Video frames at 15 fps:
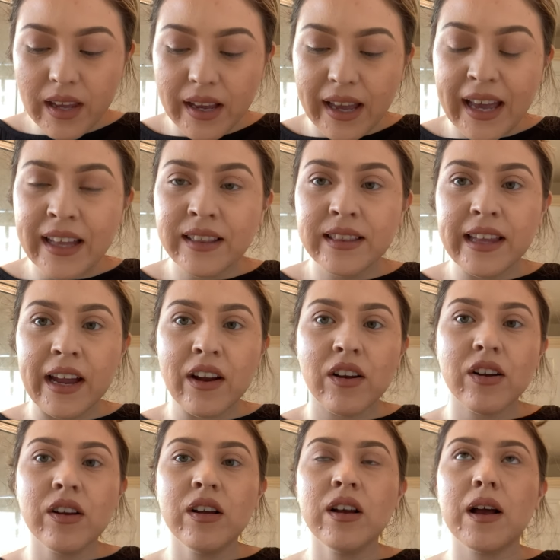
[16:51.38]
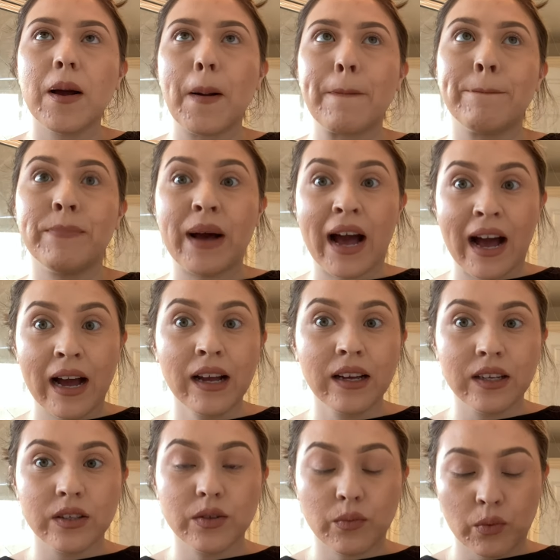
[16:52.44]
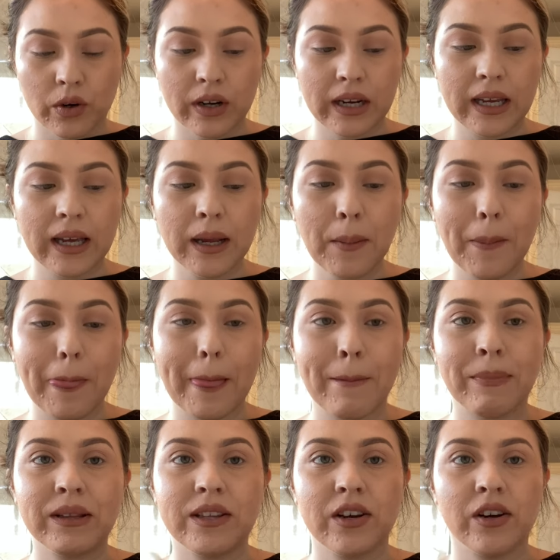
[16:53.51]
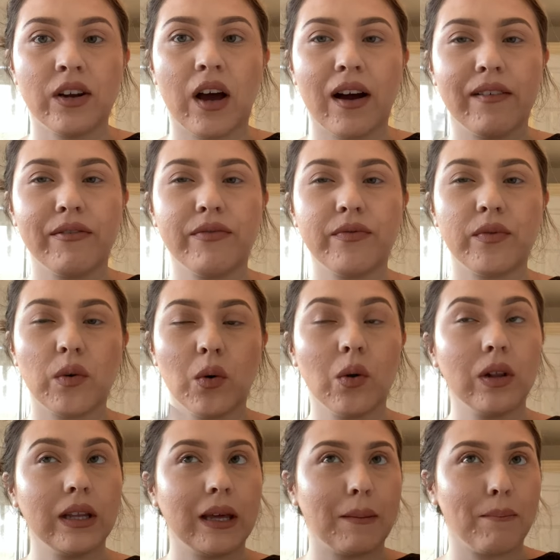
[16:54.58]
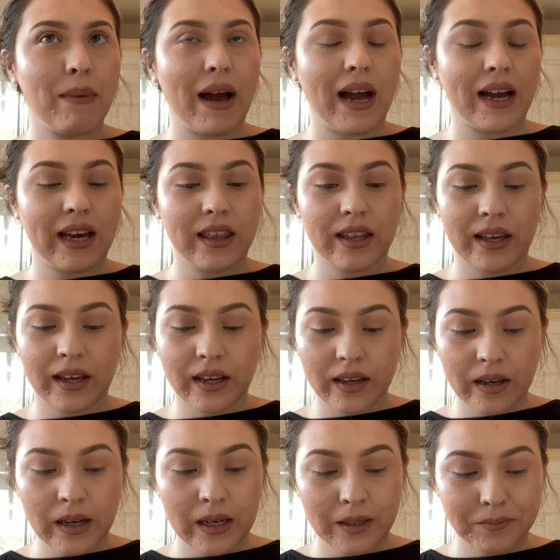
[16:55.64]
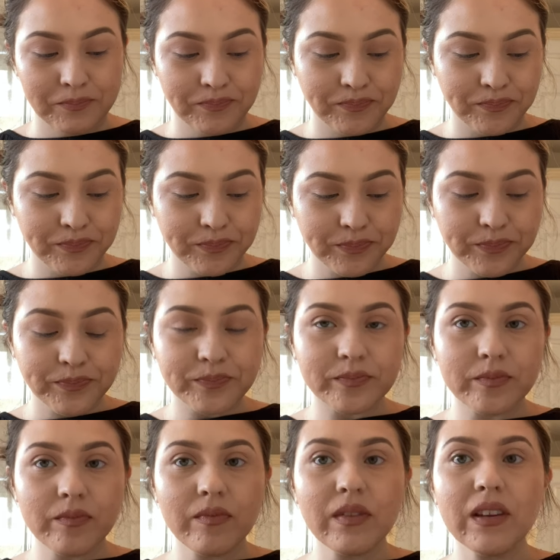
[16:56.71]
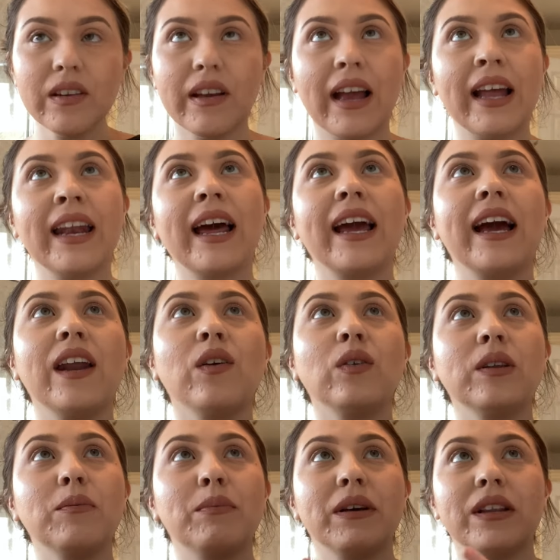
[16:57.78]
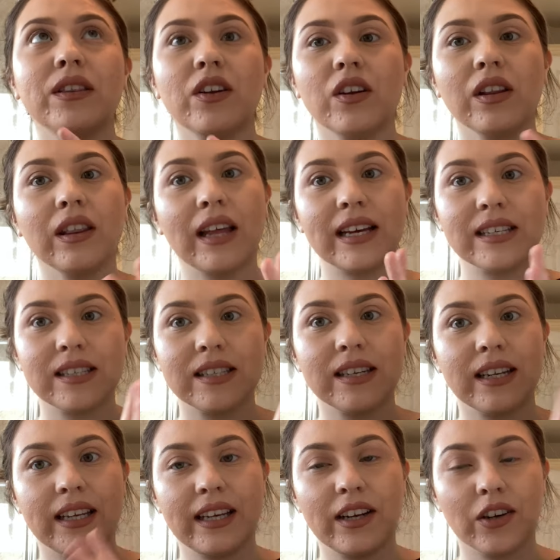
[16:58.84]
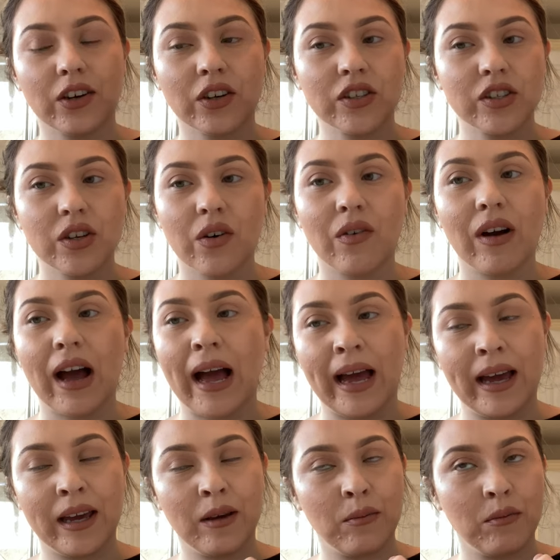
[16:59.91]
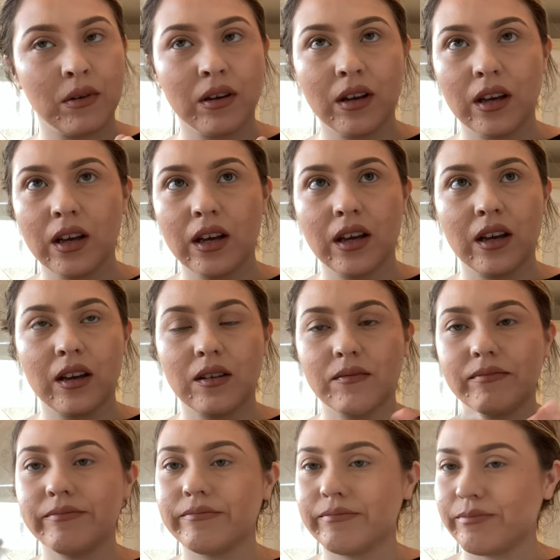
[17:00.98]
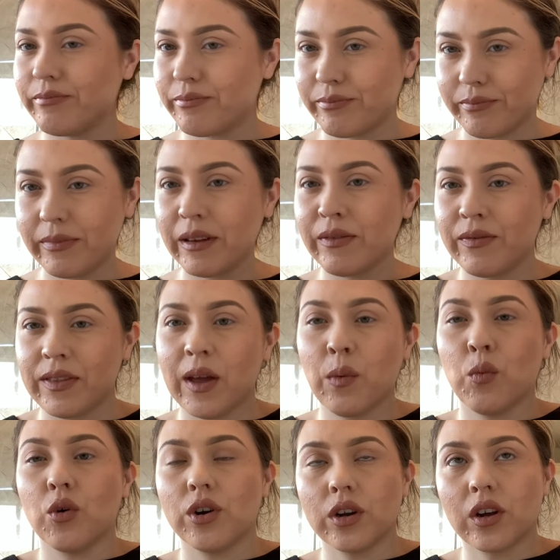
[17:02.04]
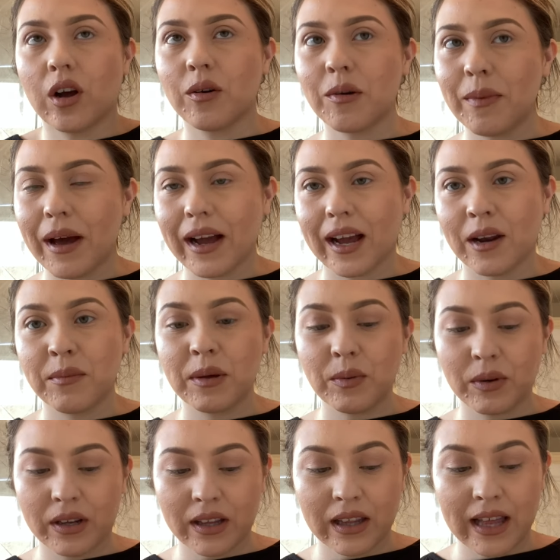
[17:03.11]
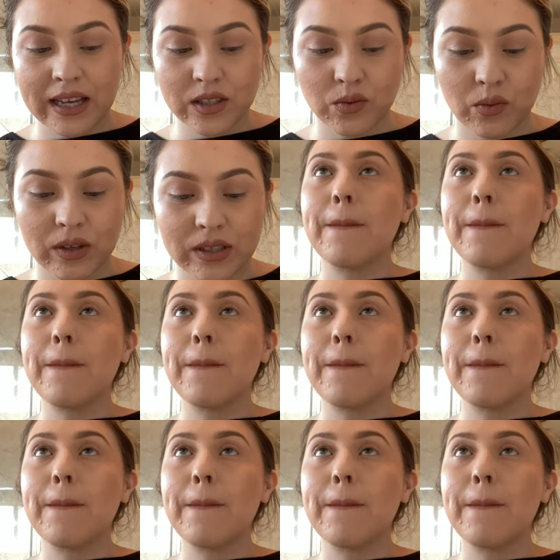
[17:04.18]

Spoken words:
And they're back working, but they're not fully back, I think. And I had only been there less than a year, so I'm, if they were to call me back, I'd be one of the last ones.